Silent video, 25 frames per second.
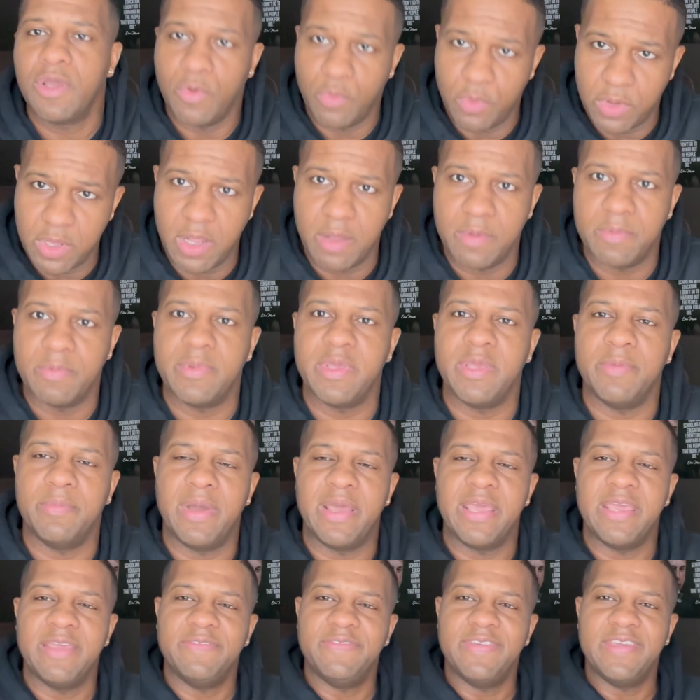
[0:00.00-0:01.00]
What up, my
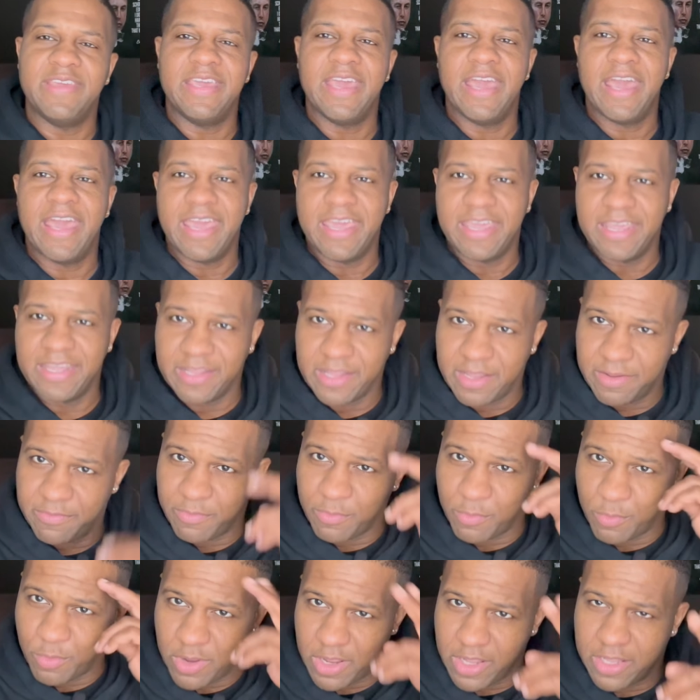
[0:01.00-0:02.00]
EV gang and
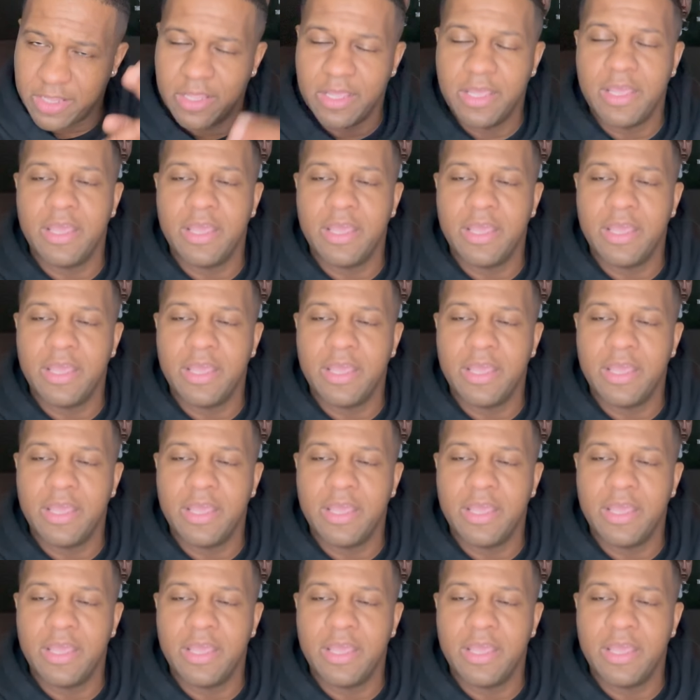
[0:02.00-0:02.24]
everyone?